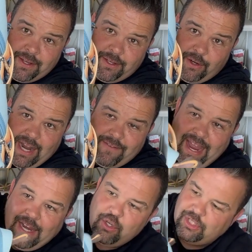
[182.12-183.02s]
You're gonna have
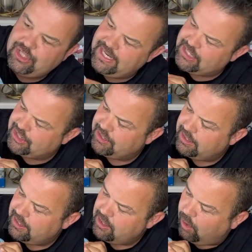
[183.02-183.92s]
Angel and Stitch
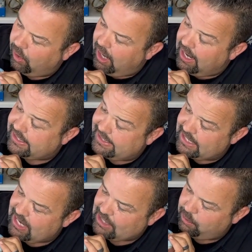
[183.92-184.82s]
or uh,
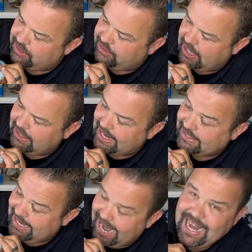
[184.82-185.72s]
Stitch actually with
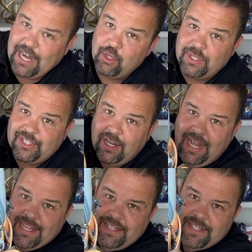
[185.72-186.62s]
sunglasses and Angel with
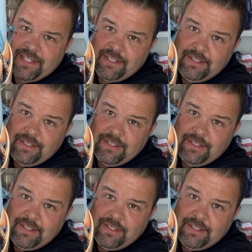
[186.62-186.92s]
sunglasses.